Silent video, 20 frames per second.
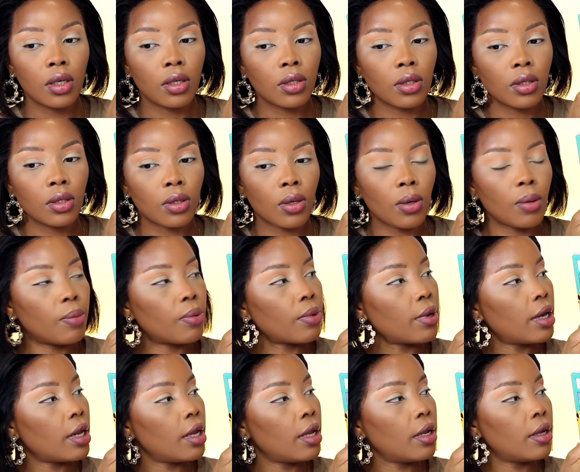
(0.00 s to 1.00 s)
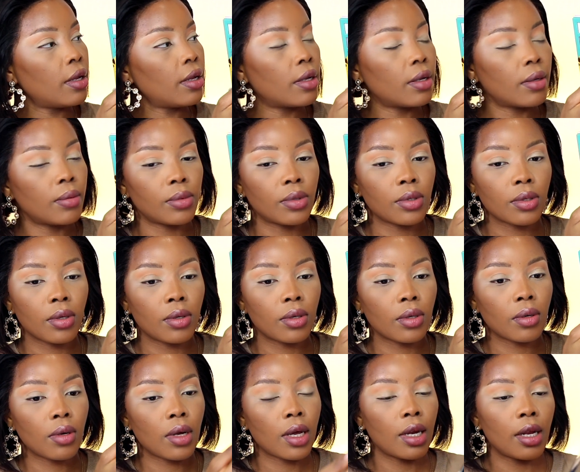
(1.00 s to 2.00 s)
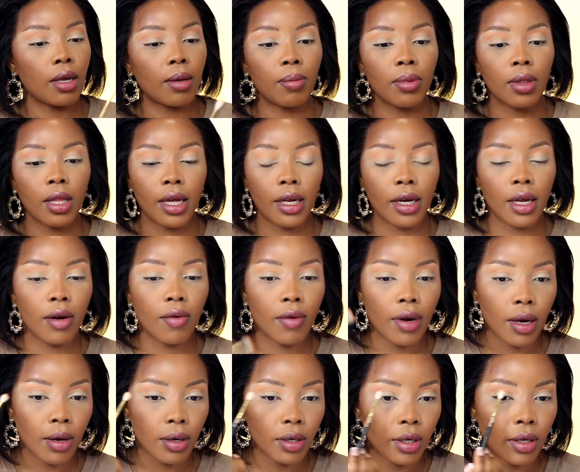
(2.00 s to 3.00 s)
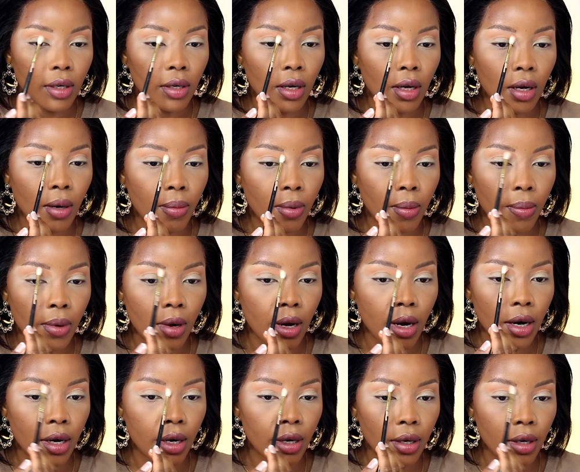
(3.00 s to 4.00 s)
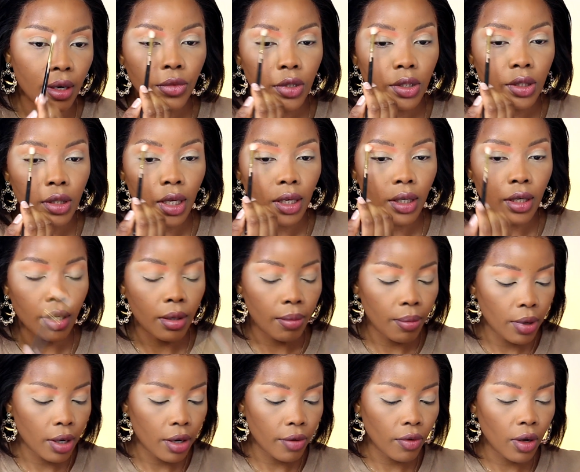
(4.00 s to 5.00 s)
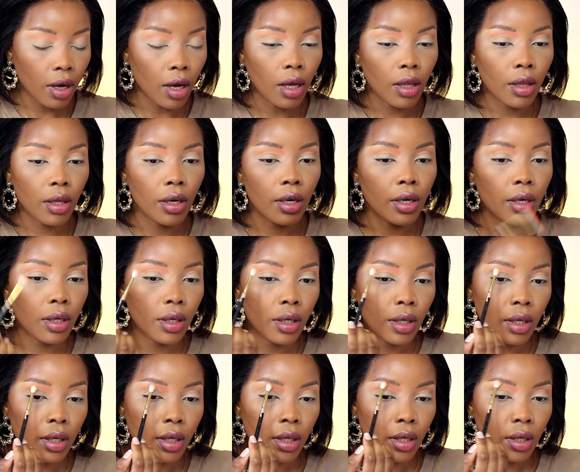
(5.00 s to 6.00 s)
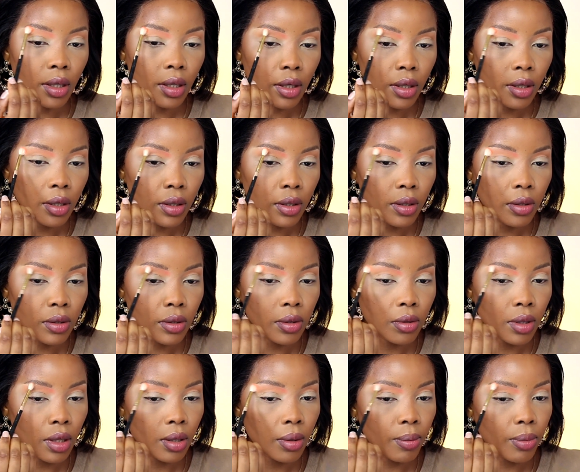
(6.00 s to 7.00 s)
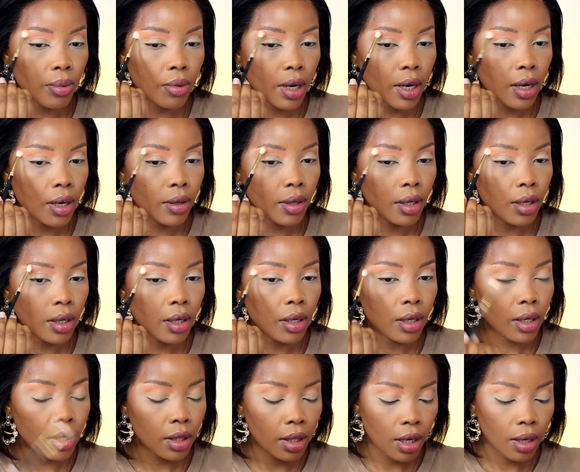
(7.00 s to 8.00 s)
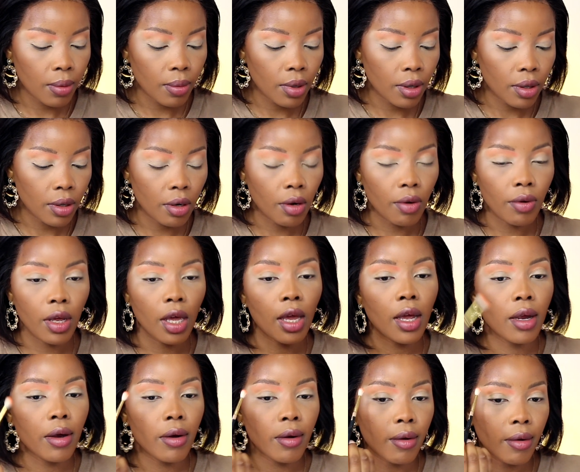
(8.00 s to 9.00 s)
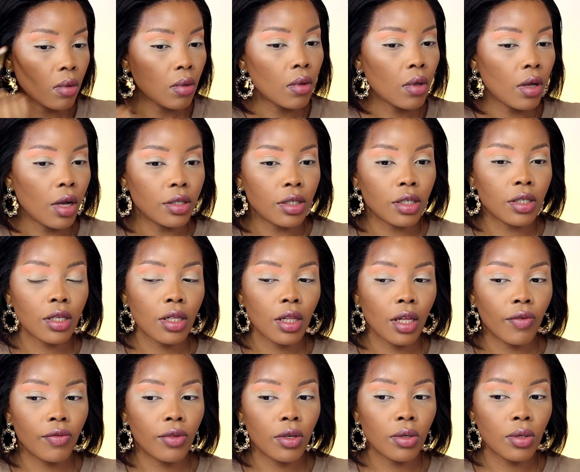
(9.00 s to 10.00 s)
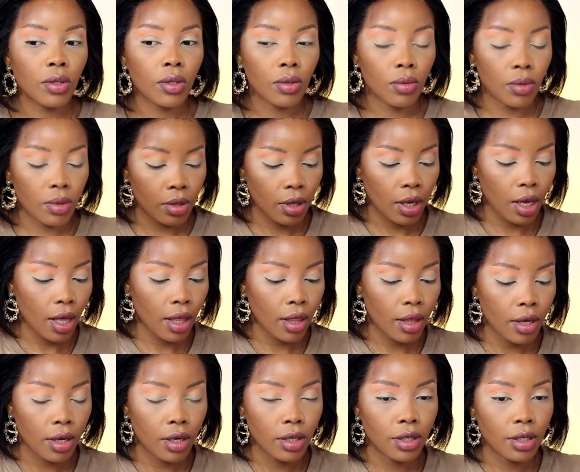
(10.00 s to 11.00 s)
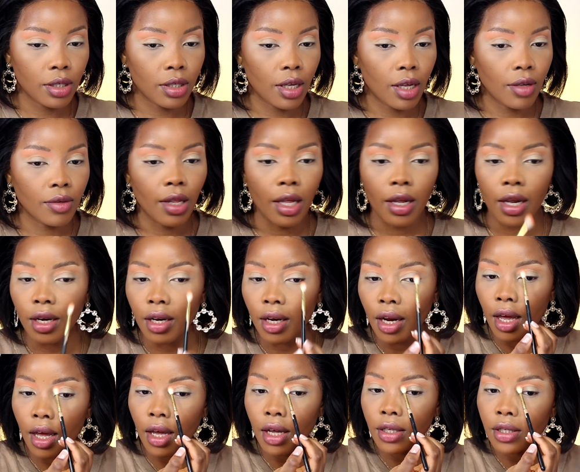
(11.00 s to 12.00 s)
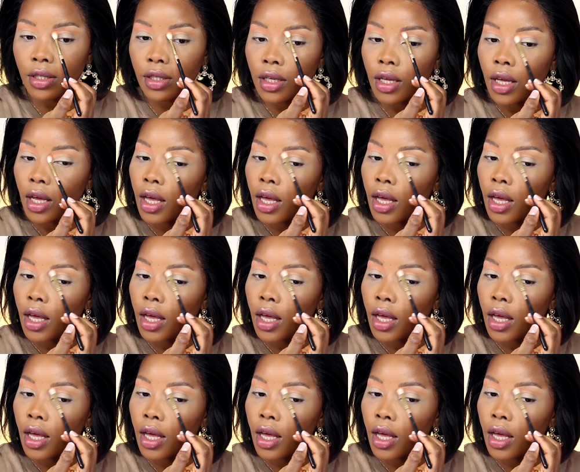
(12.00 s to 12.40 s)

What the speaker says: so pretty. Just want to go ahead and apply that right on the upper part, just adding a bit of color to the brown look that I'm gonna create. Just love those two together. It just gives like a nice